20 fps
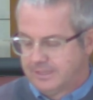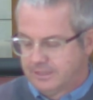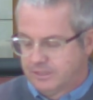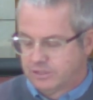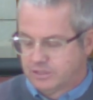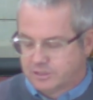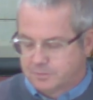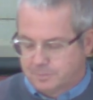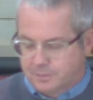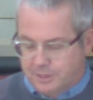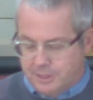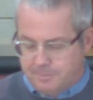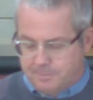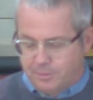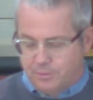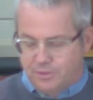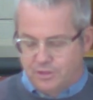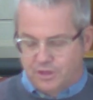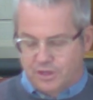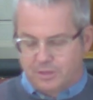Because
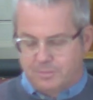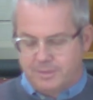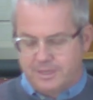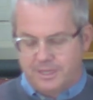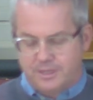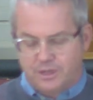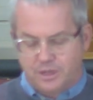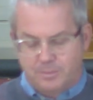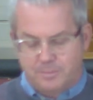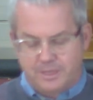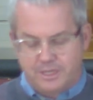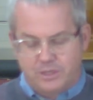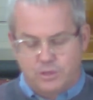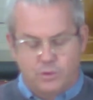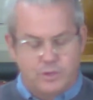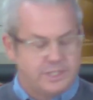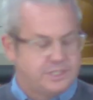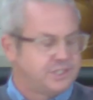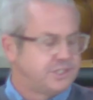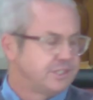people got me, got me
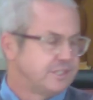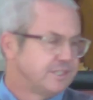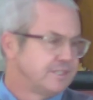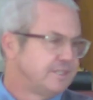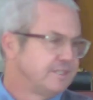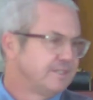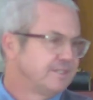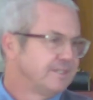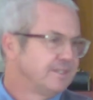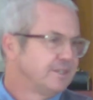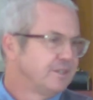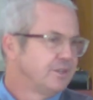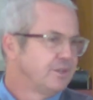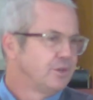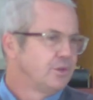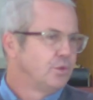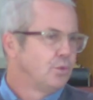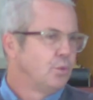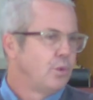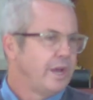questioning
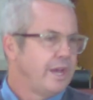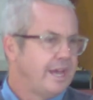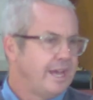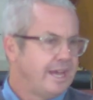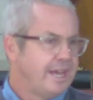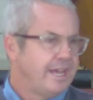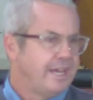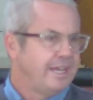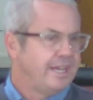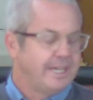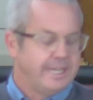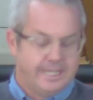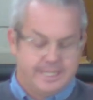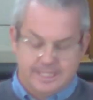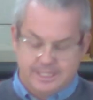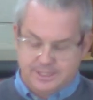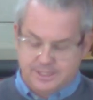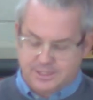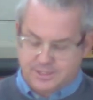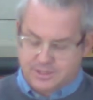where
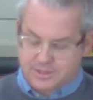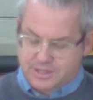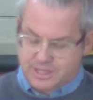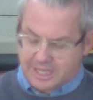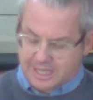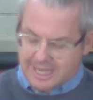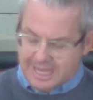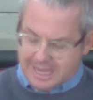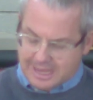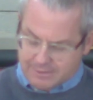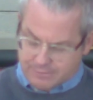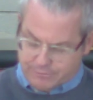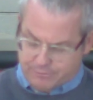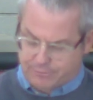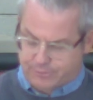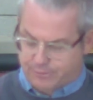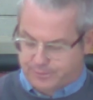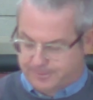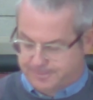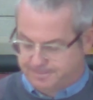is the
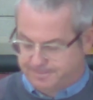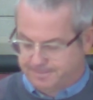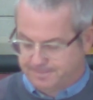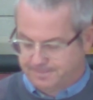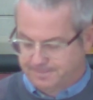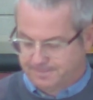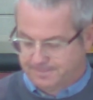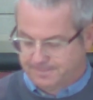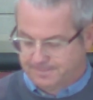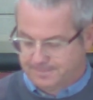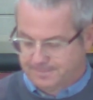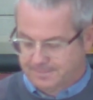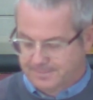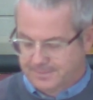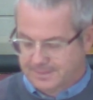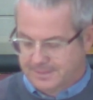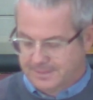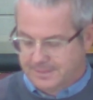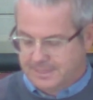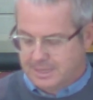love?
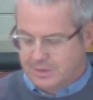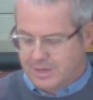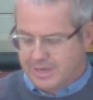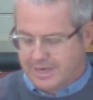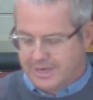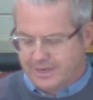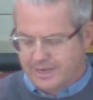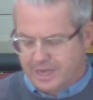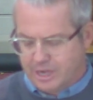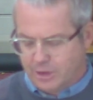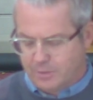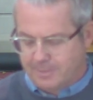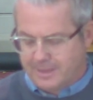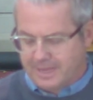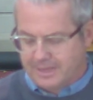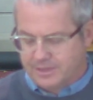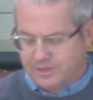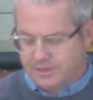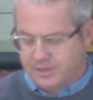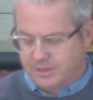Now, I don't know
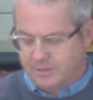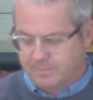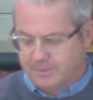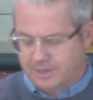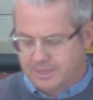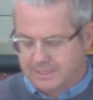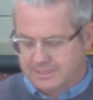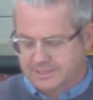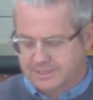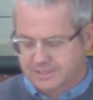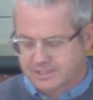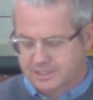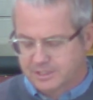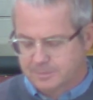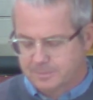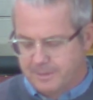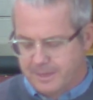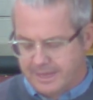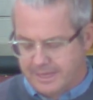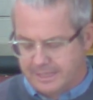about you, but I
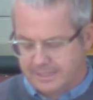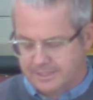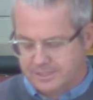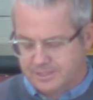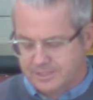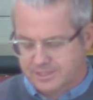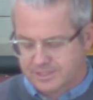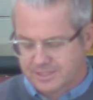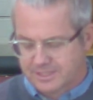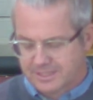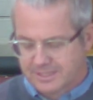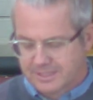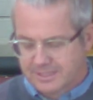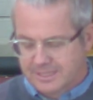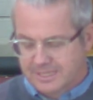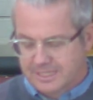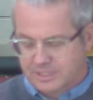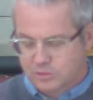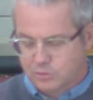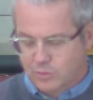suspect
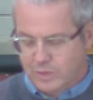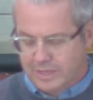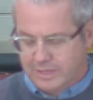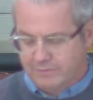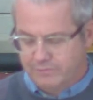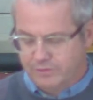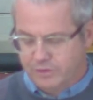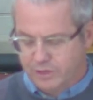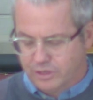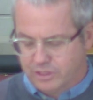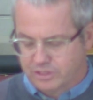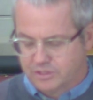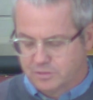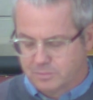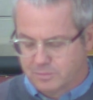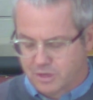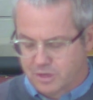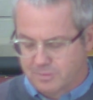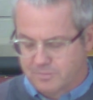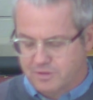as one of God's
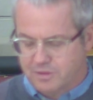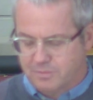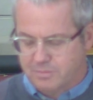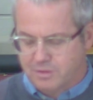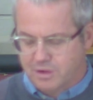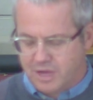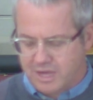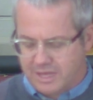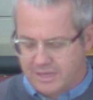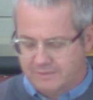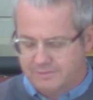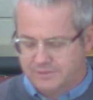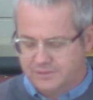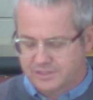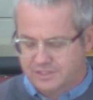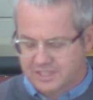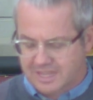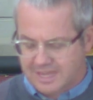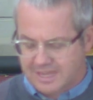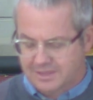mob, you might have
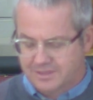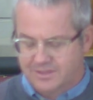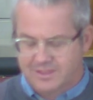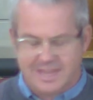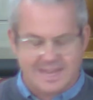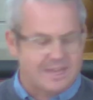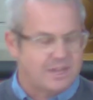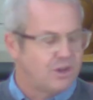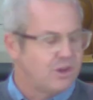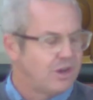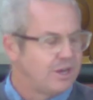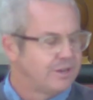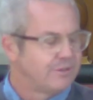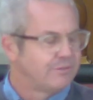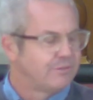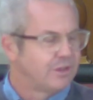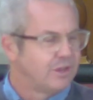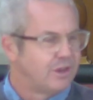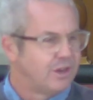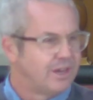sung that kind
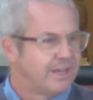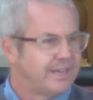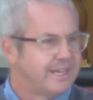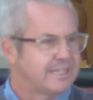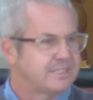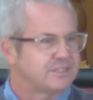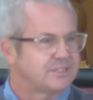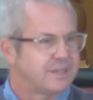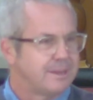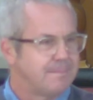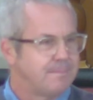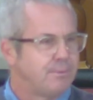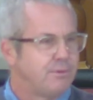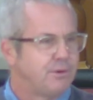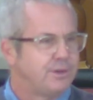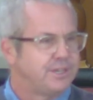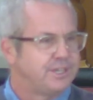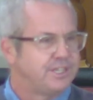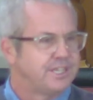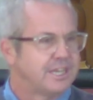of line at some
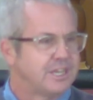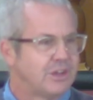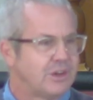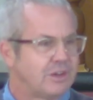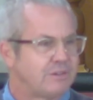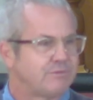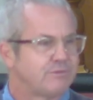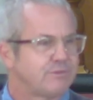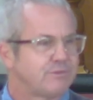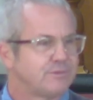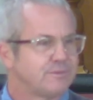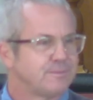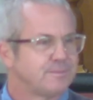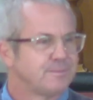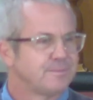point in your life.